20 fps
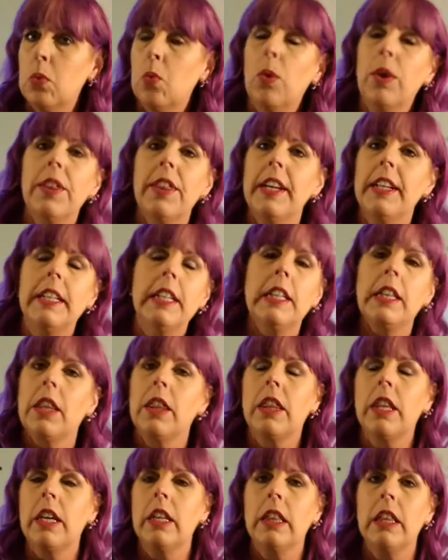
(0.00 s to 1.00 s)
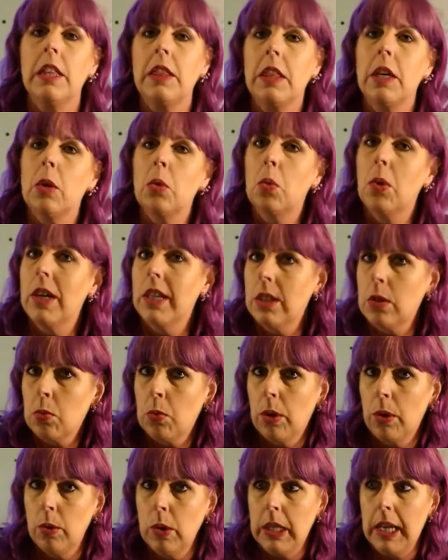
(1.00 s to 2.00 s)
where they didn't think that there was
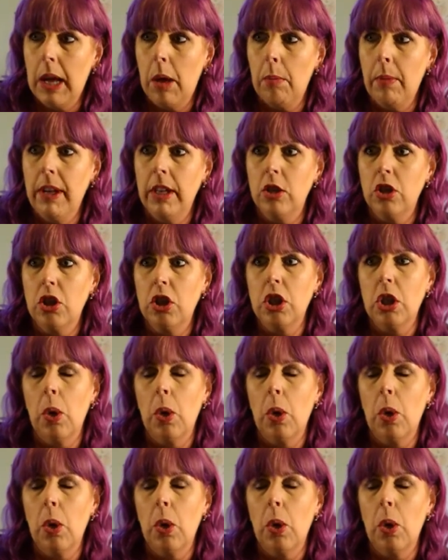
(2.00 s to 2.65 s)
road damage.